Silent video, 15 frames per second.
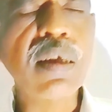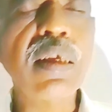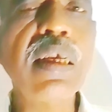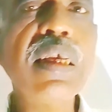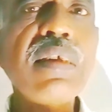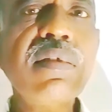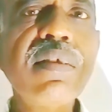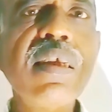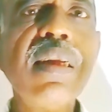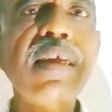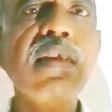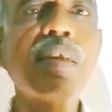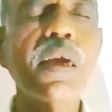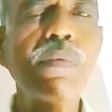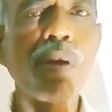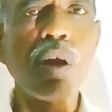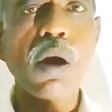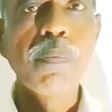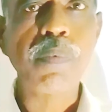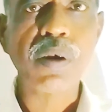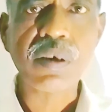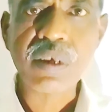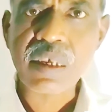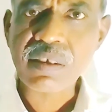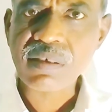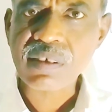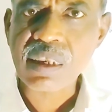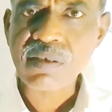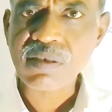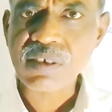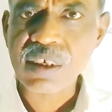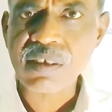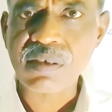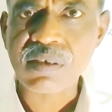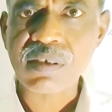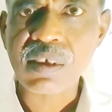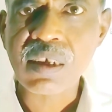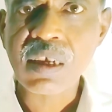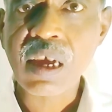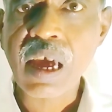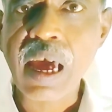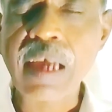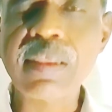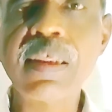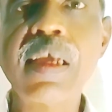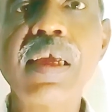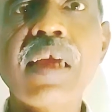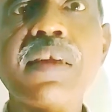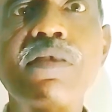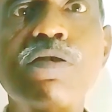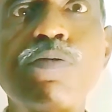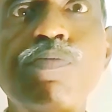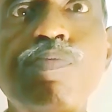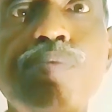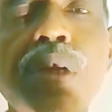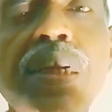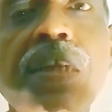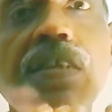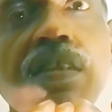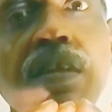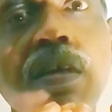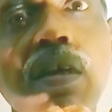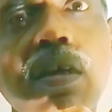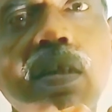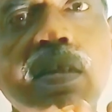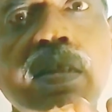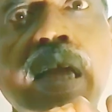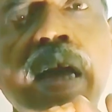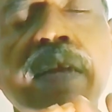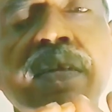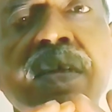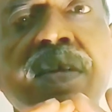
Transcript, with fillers: easily develop resistance genes, and they can spread that